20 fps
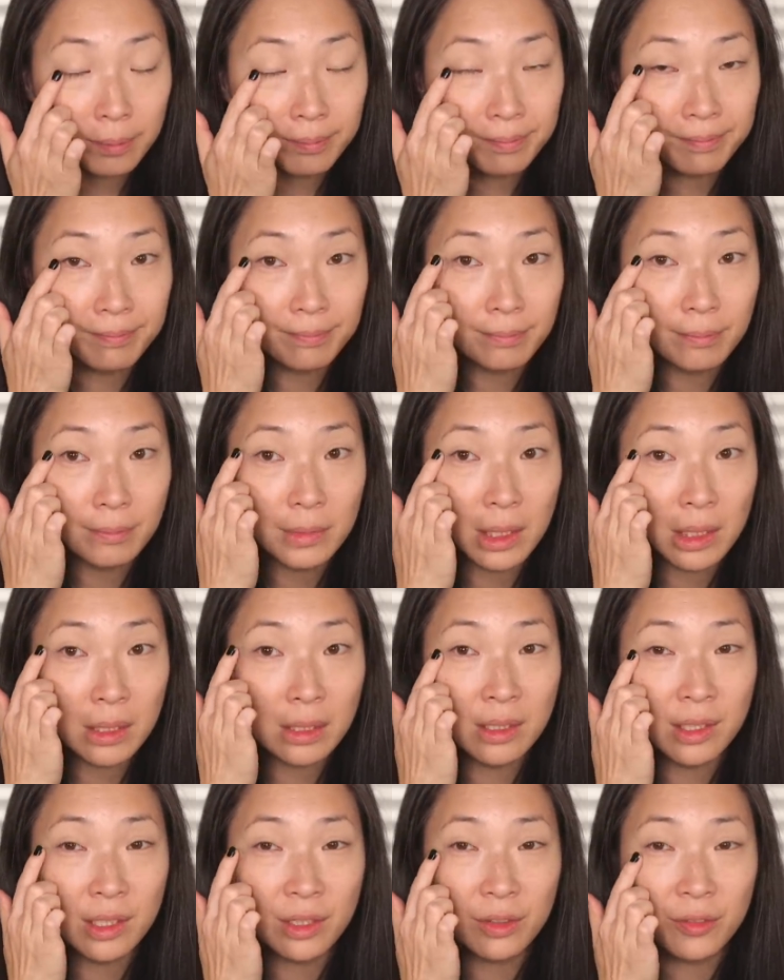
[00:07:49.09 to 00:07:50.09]
Mm, it
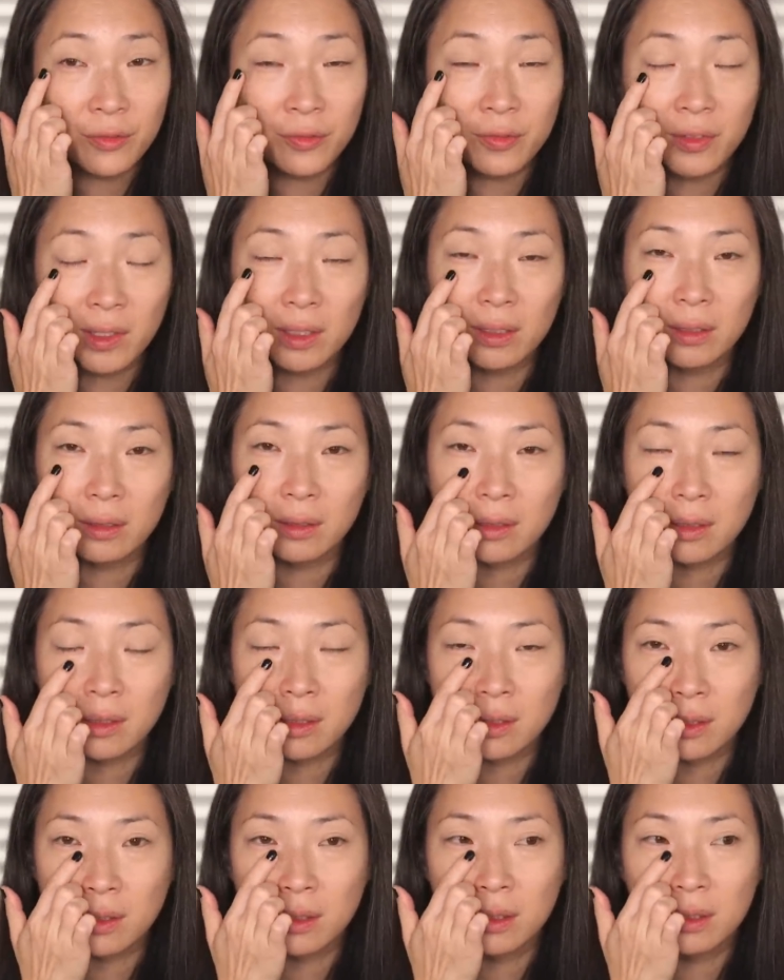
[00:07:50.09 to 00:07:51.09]
still
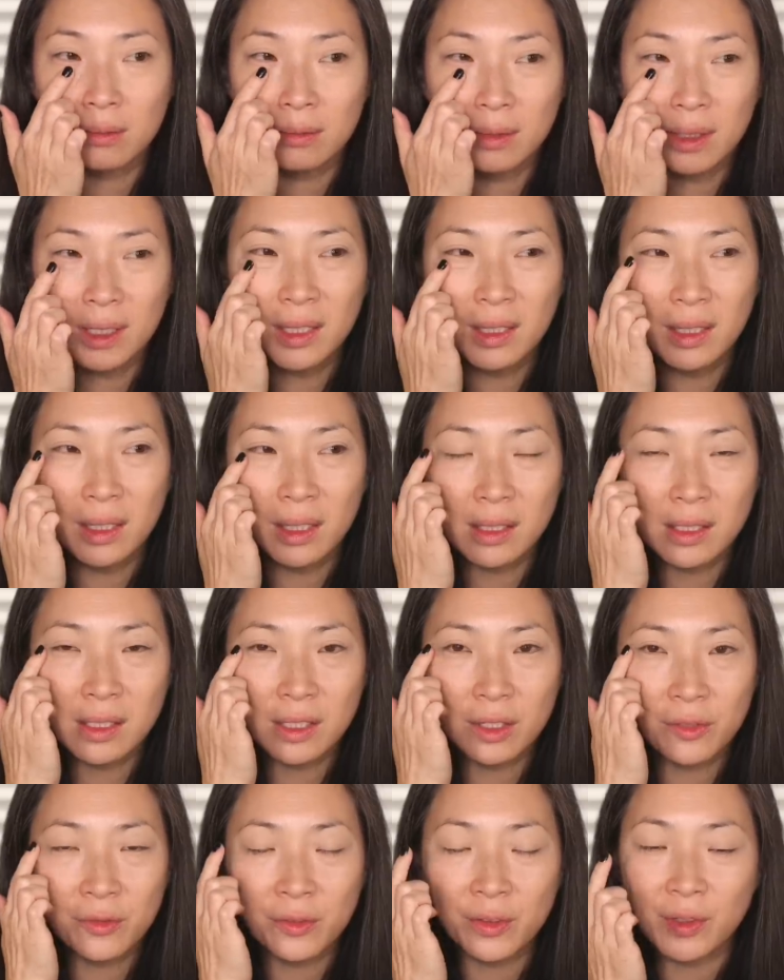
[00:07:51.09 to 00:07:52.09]
feels, it
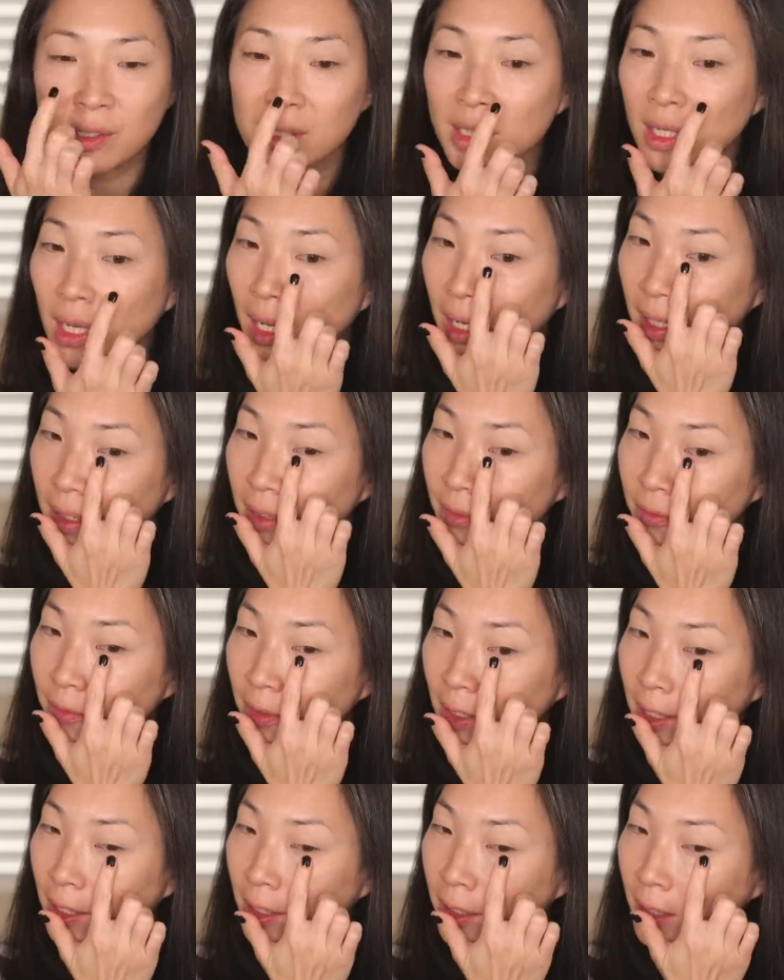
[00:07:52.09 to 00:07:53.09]
still feels kind of
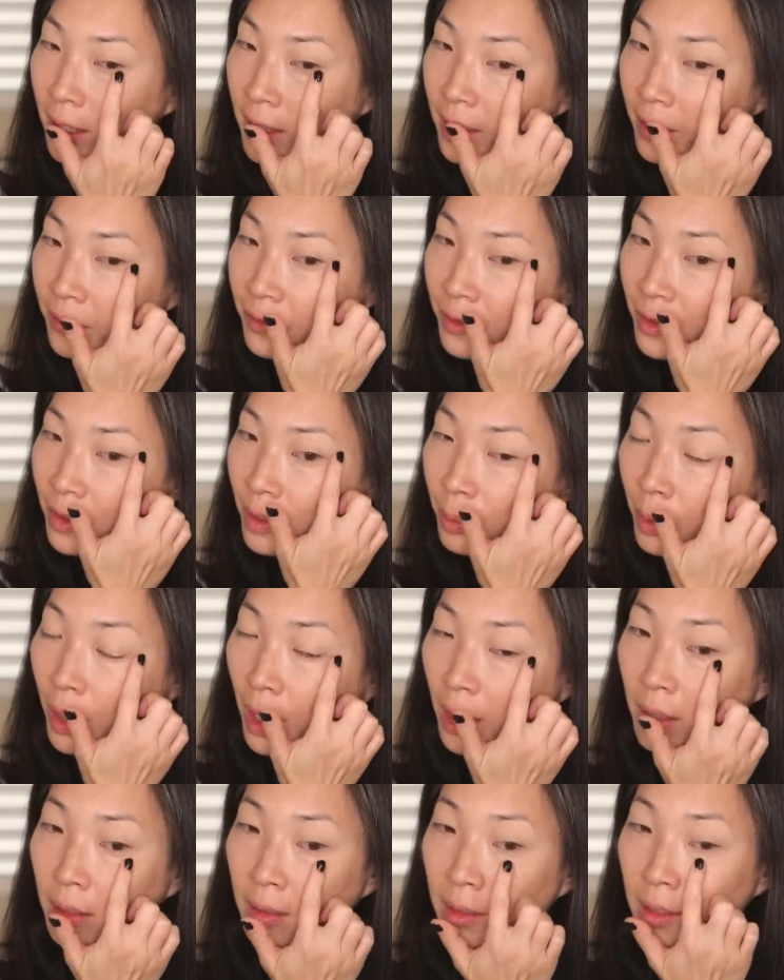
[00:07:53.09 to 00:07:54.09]
like I can feel the
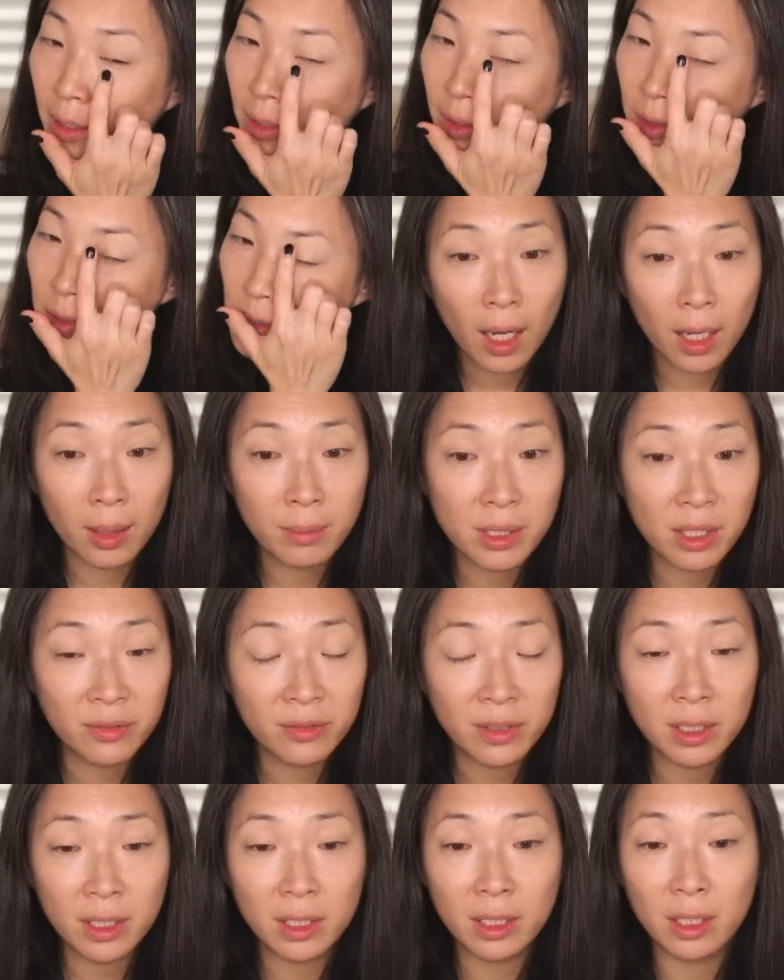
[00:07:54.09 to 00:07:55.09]
product there. So I'm
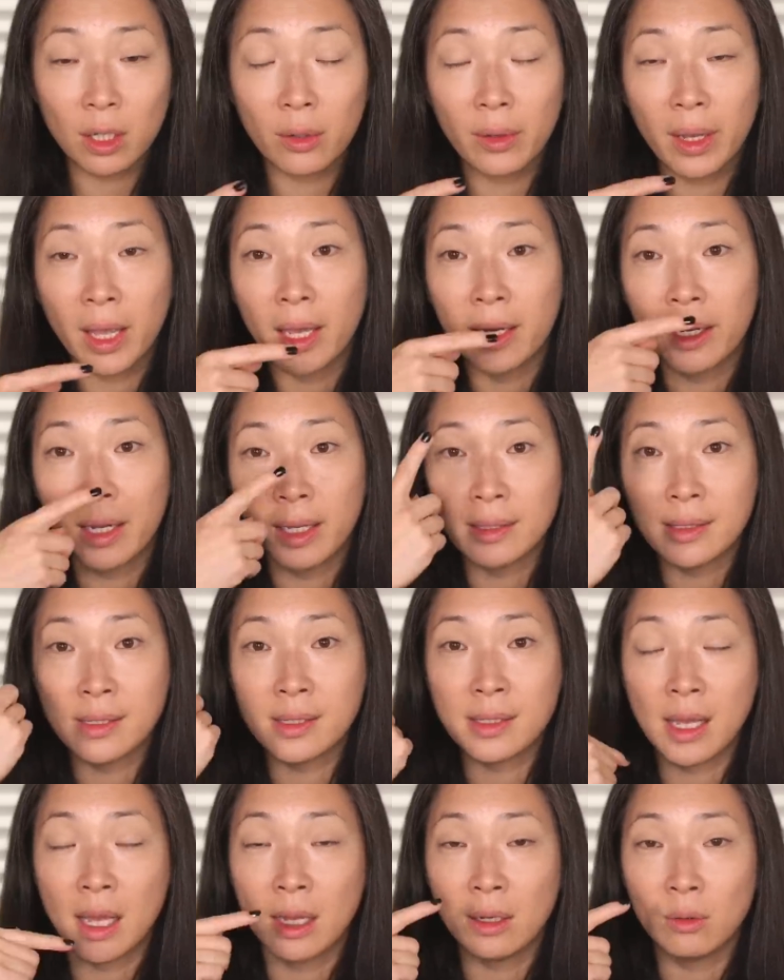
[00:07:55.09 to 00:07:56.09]
definitely gonna go ahead and
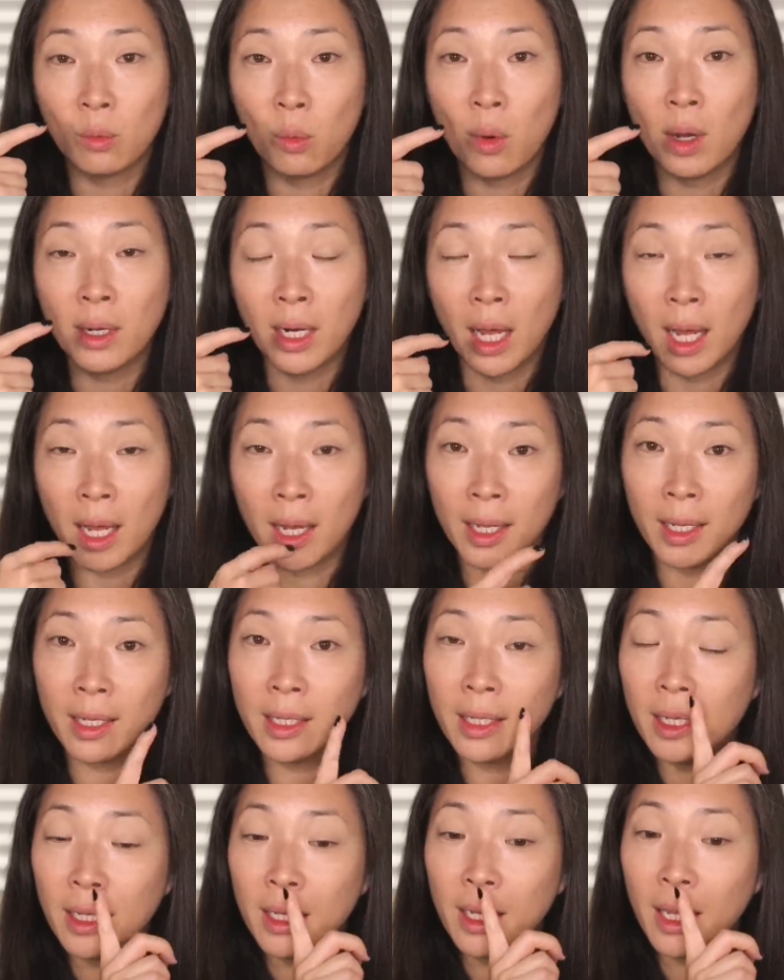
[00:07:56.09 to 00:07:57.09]
set one
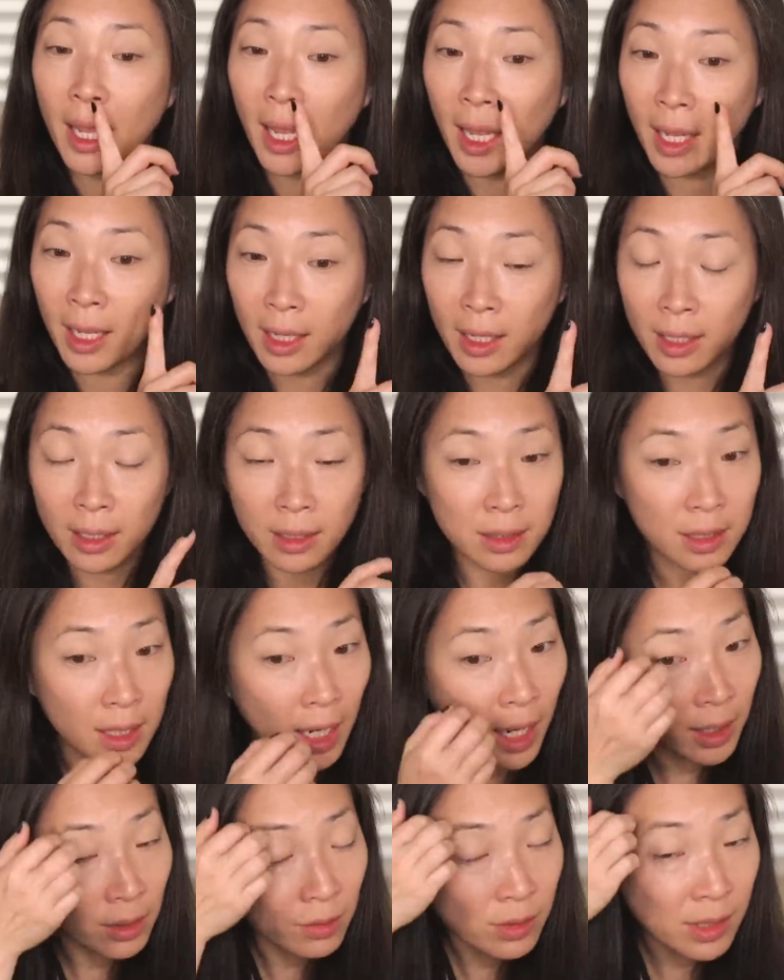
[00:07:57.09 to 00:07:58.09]
eye and
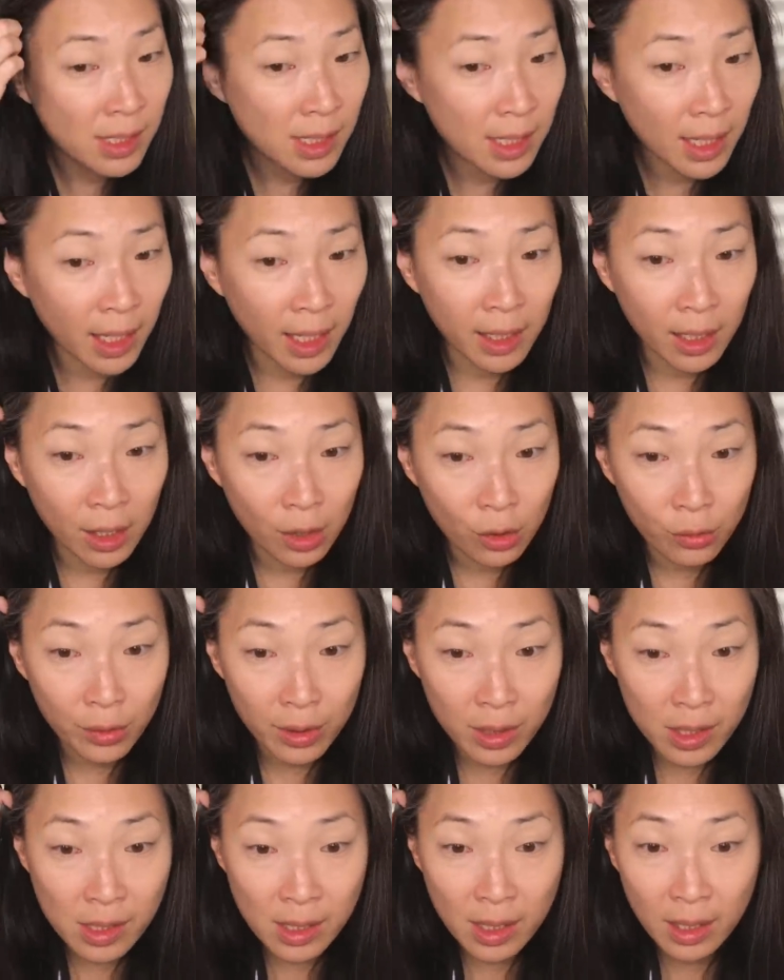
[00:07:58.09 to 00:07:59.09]
I don't see any
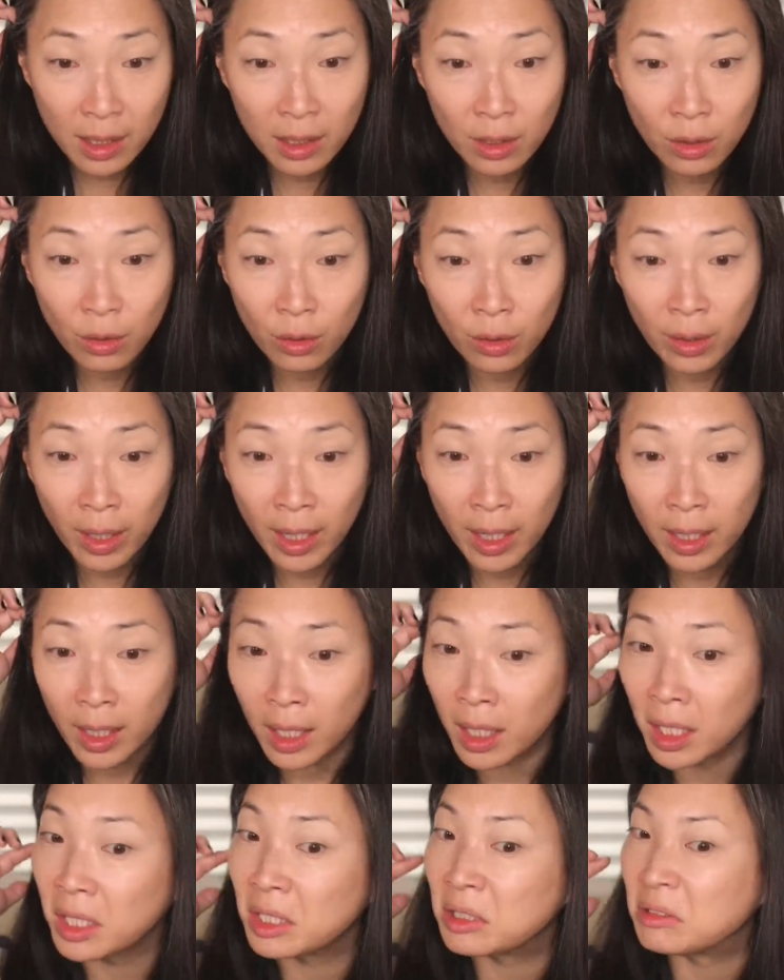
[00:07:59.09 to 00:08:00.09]
creasing or
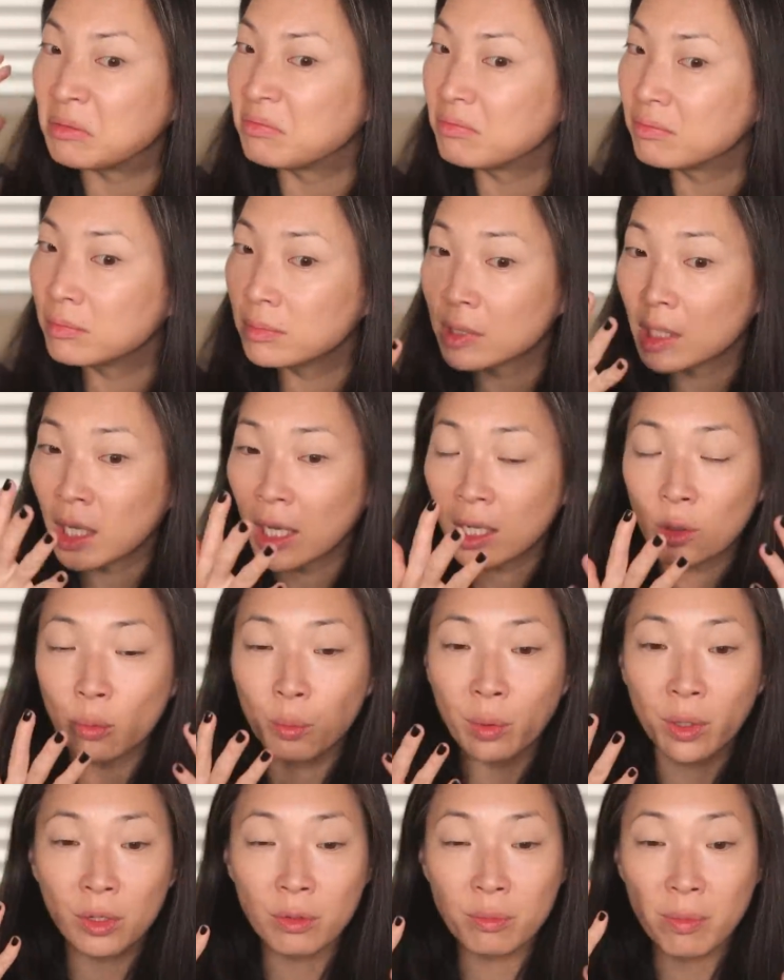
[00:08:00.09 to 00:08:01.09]
any kind of
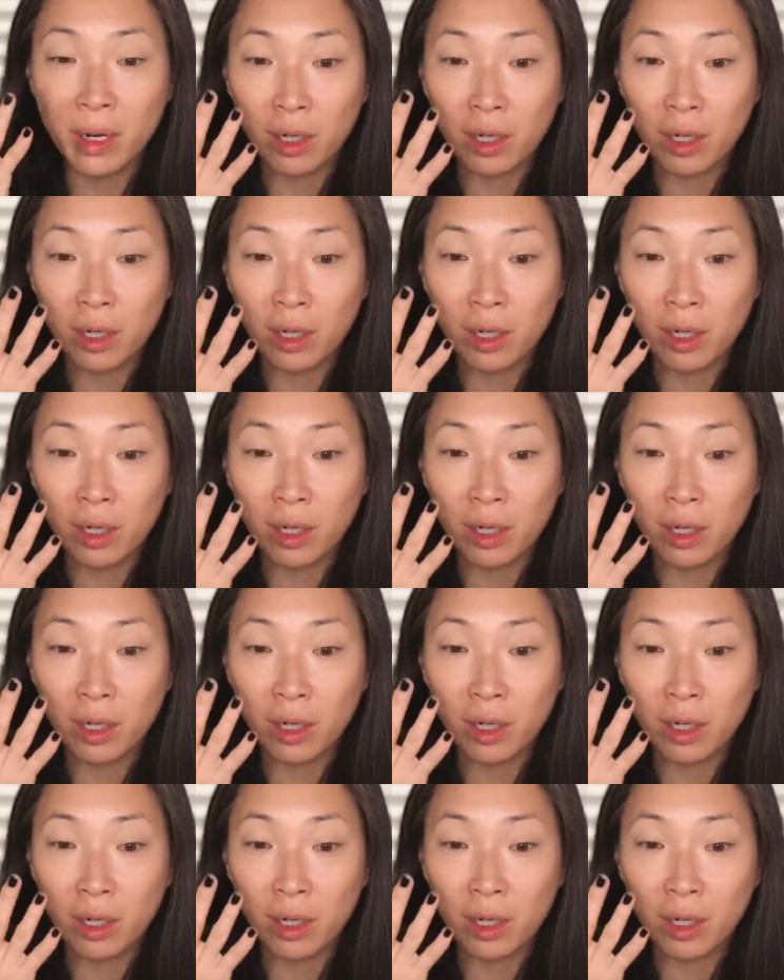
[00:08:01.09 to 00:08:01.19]
weird